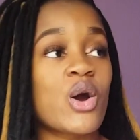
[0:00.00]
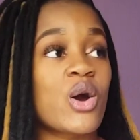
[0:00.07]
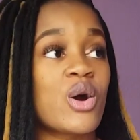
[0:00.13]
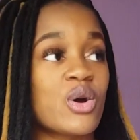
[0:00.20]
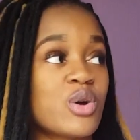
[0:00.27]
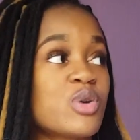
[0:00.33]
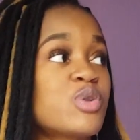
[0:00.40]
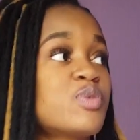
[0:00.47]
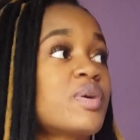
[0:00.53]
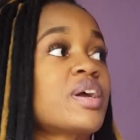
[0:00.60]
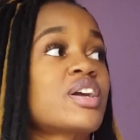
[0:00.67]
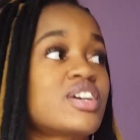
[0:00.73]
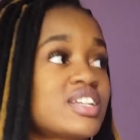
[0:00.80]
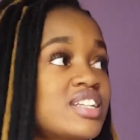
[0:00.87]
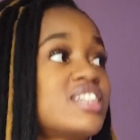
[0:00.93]
Oh my
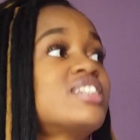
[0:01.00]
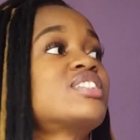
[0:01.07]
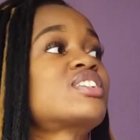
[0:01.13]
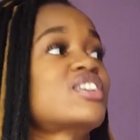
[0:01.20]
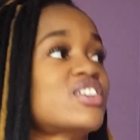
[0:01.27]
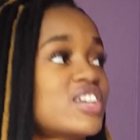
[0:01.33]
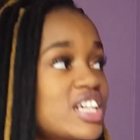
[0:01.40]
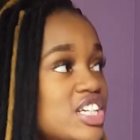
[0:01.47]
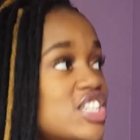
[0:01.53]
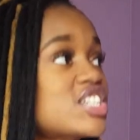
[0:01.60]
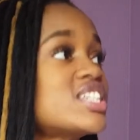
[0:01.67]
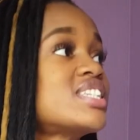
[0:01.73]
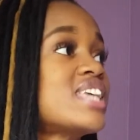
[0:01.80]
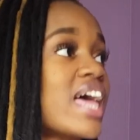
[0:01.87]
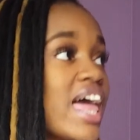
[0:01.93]
goodness
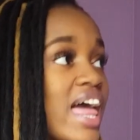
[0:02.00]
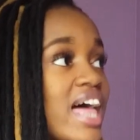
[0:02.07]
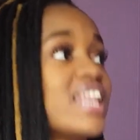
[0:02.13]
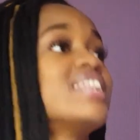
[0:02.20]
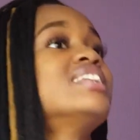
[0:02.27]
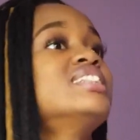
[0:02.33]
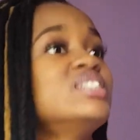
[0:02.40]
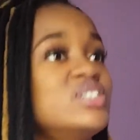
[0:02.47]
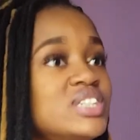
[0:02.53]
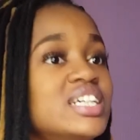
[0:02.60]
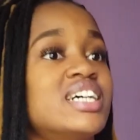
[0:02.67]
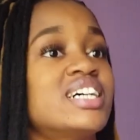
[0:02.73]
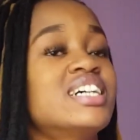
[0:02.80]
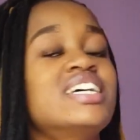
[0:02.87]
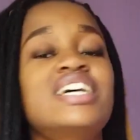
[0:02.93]
gracious, hallelujah.